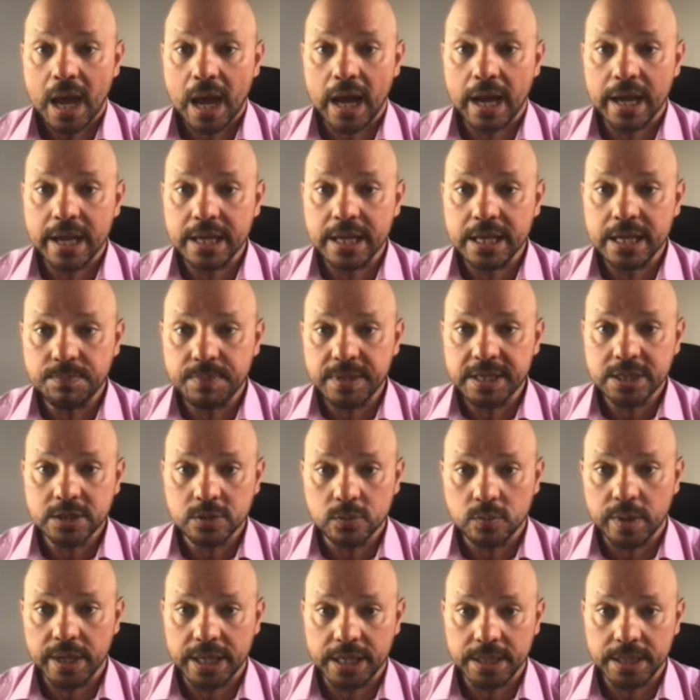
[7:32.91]
in
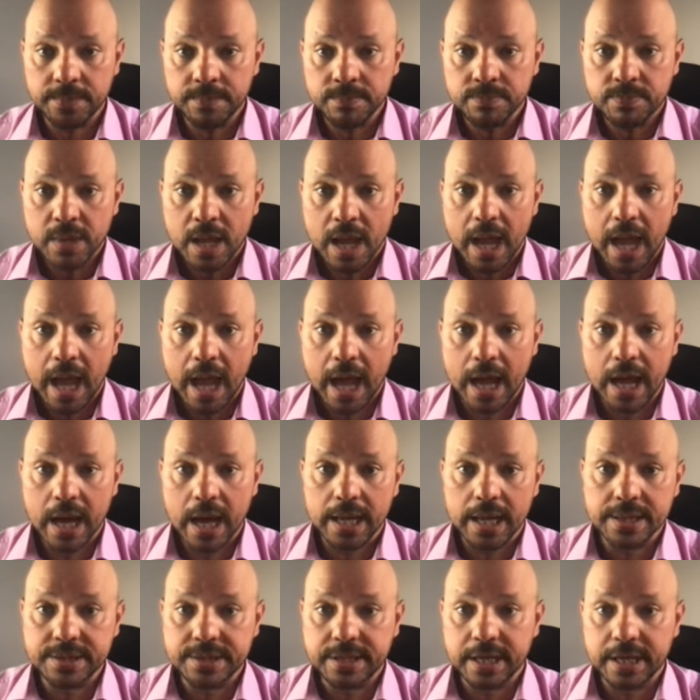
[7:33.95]
between
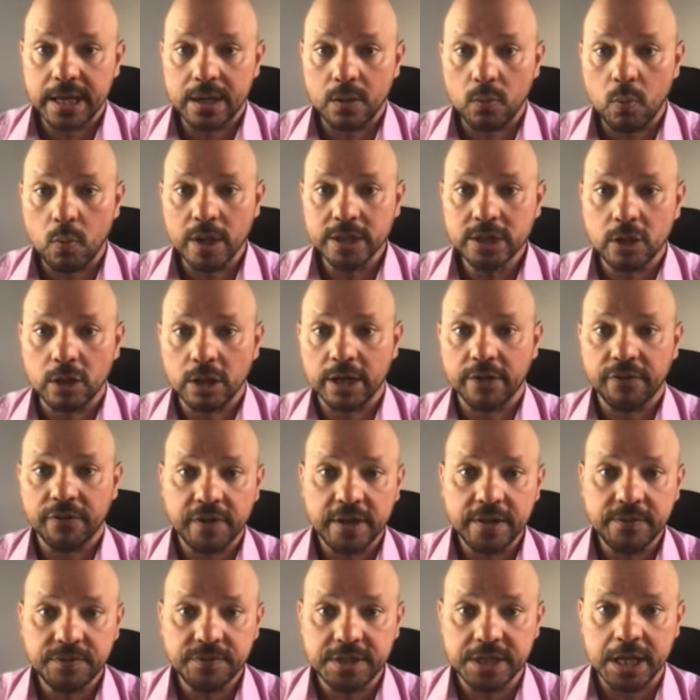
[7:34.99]
the
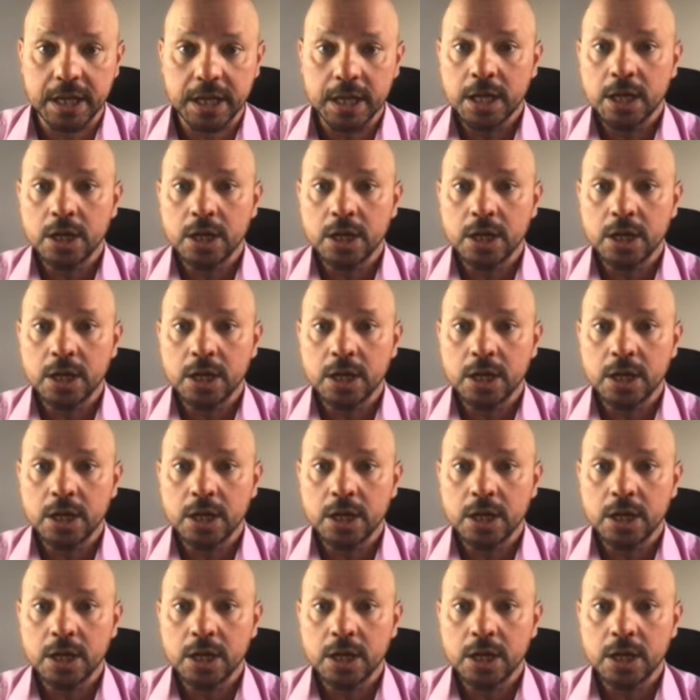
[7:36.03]
$1.50